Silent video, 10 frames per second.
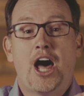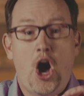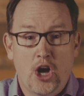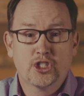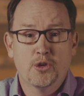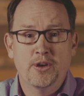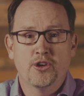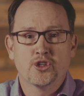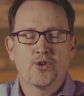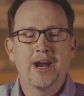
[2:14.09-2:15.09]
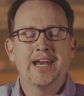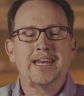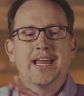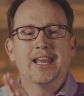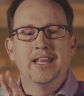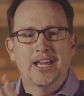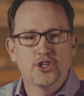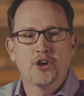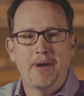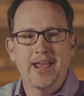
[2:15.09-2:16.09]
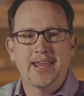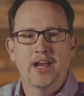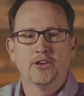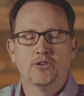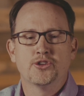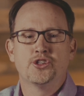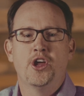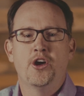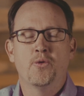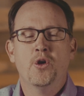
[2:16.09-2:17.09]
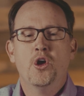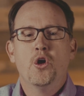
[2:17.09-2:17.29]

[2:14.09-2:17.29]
Also in your training, let your mic handlers know